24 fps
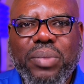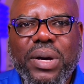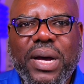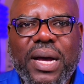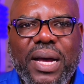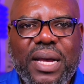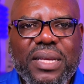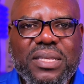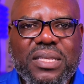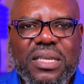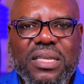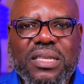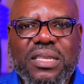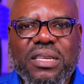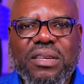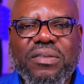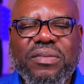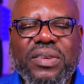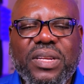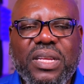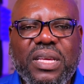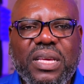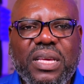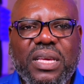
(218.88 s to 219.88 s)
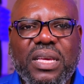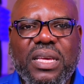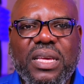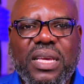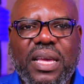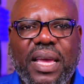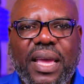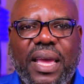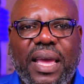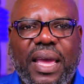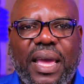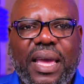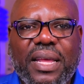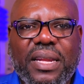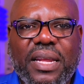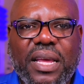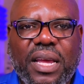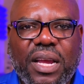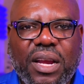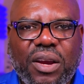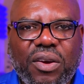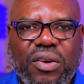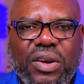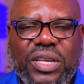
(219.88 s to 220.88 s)
positivity and
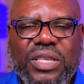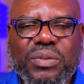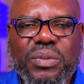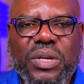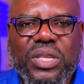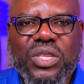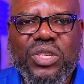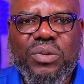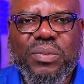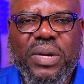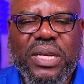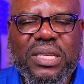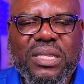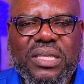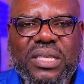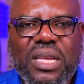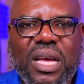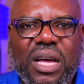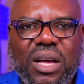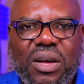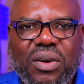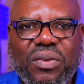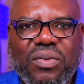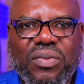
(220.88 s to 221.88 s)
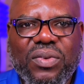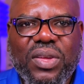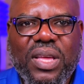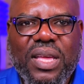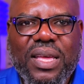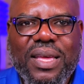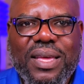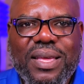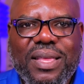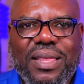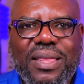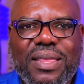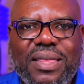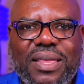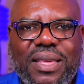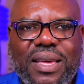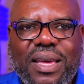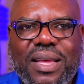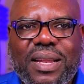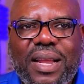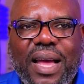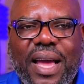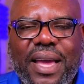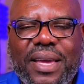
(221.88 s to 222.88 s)
encouragement to myself,
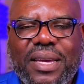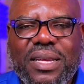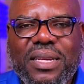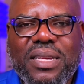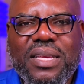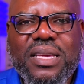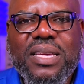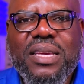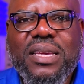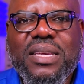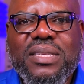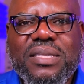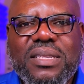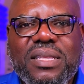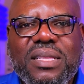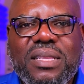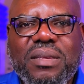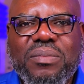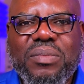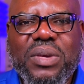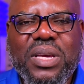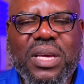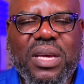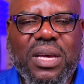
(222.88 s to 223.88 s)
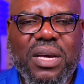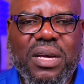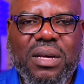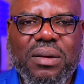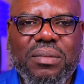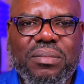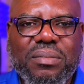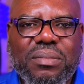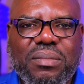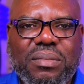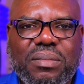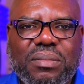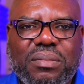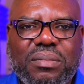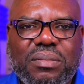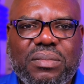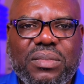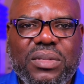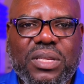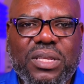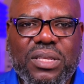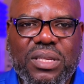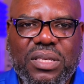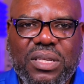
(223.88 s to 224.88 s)
then I can easily become
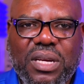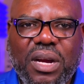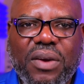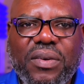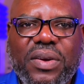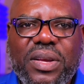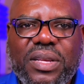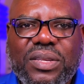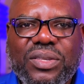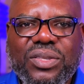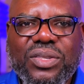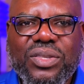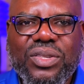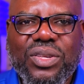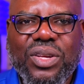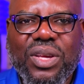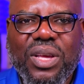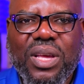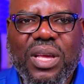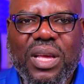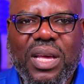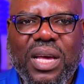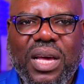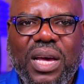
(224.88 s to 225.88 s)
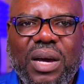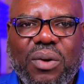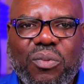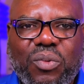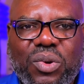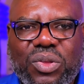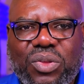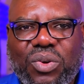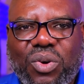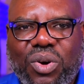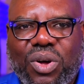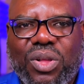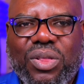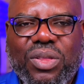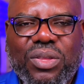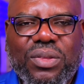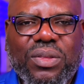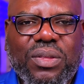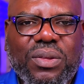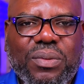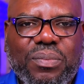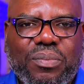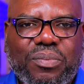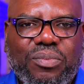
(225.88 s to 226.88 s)
discouraged with all
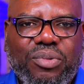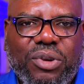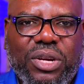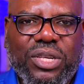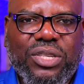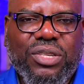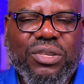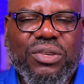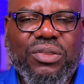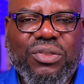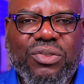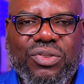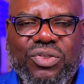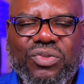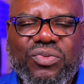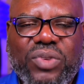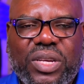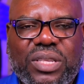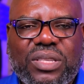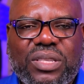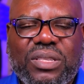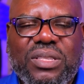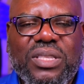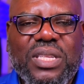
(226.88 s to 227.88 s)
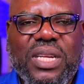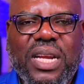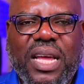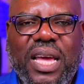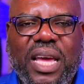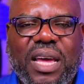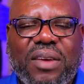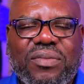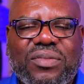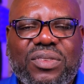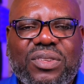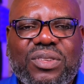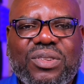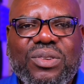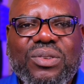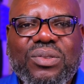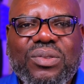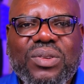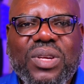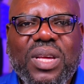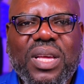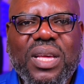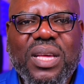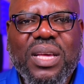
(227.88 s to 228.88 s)
of the pressure and the stresses that I have to
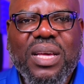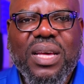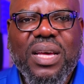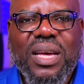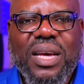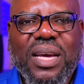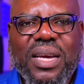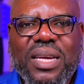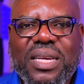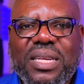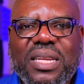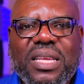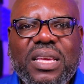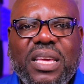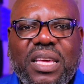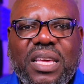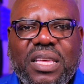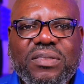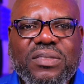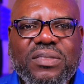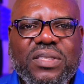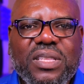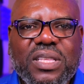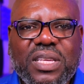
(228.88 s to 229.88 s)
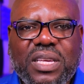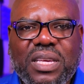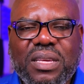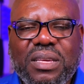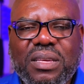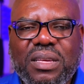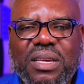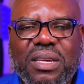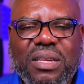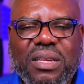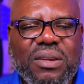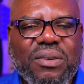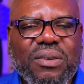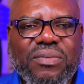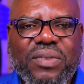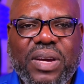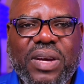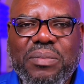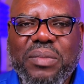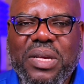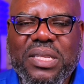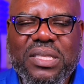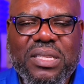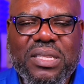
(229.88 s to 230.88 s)
do. I can easily,
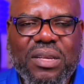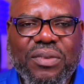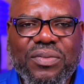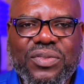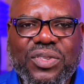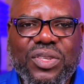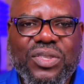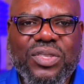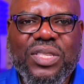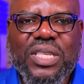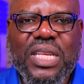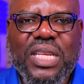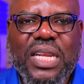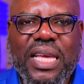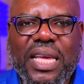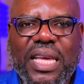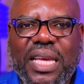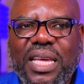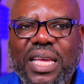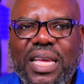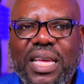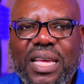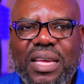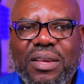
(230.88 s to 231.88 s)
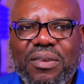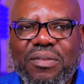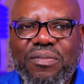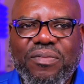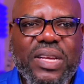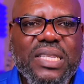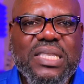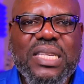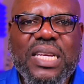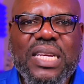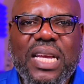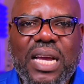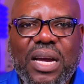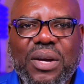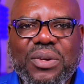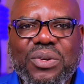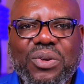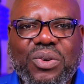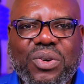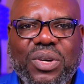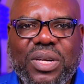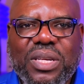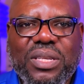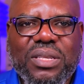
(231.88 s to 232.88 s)
find myself just sitting, vegging
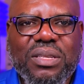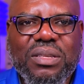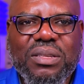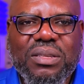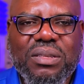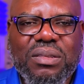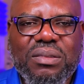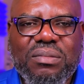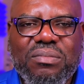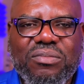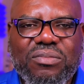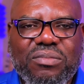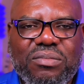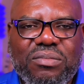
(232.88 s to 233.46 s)
out on